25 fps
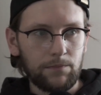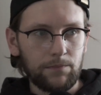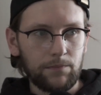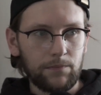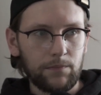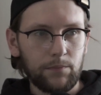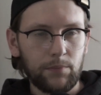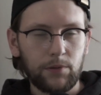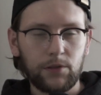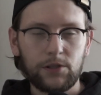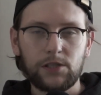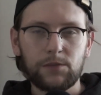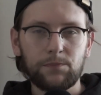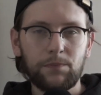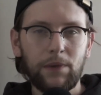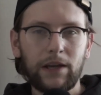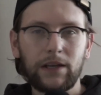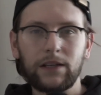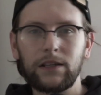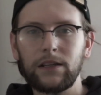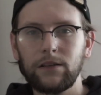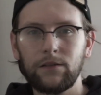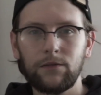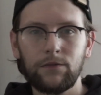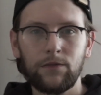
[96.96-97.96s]

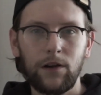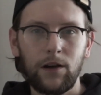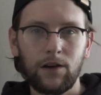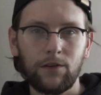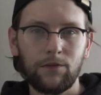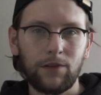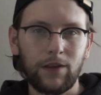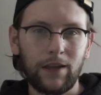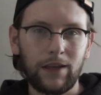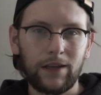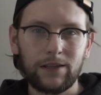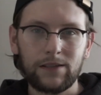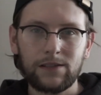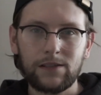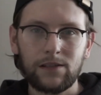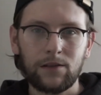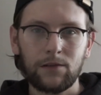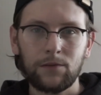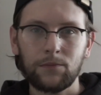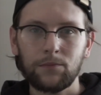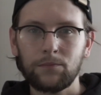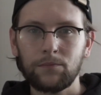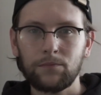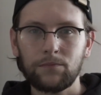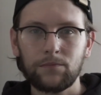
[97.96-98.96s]
perspective of like
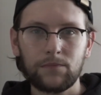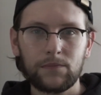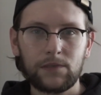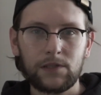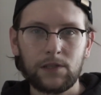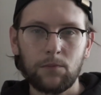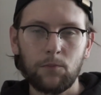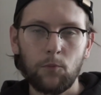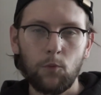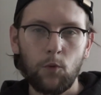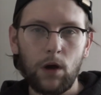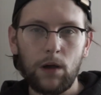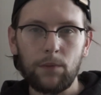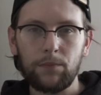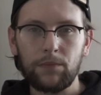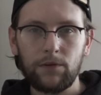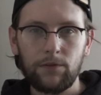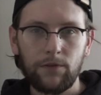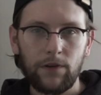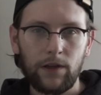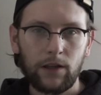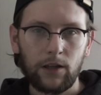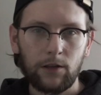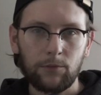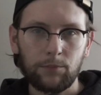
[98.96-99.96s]
some web
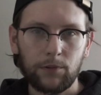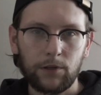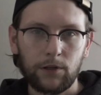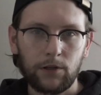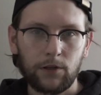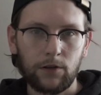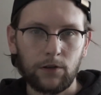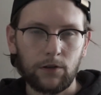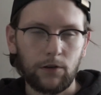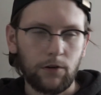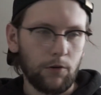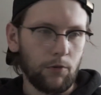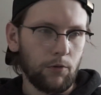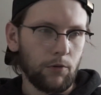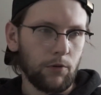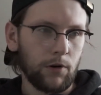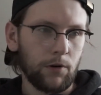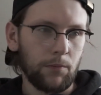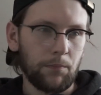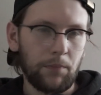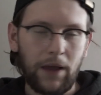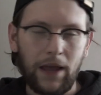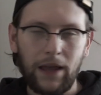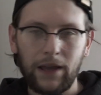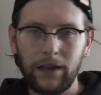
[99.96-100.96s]
developer
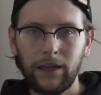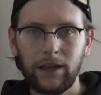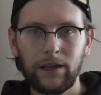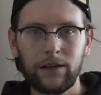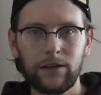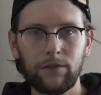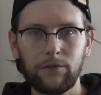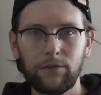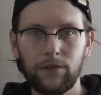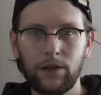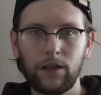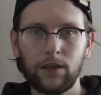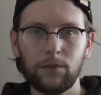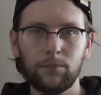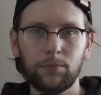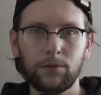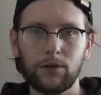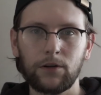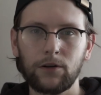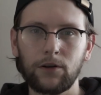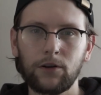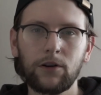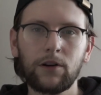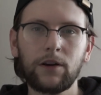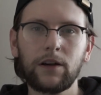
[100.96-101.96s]
or back-end
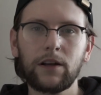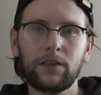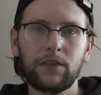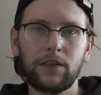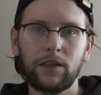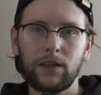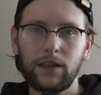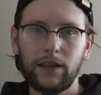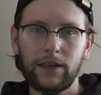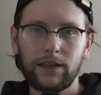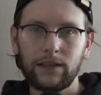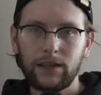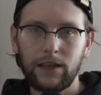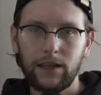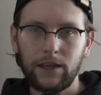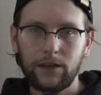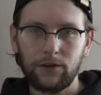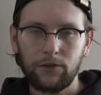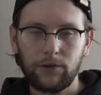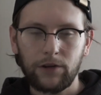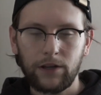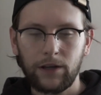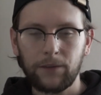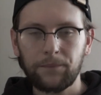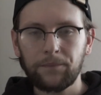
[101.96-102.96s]
developer or anything like that,
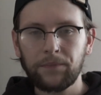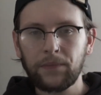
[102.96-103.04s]
okay?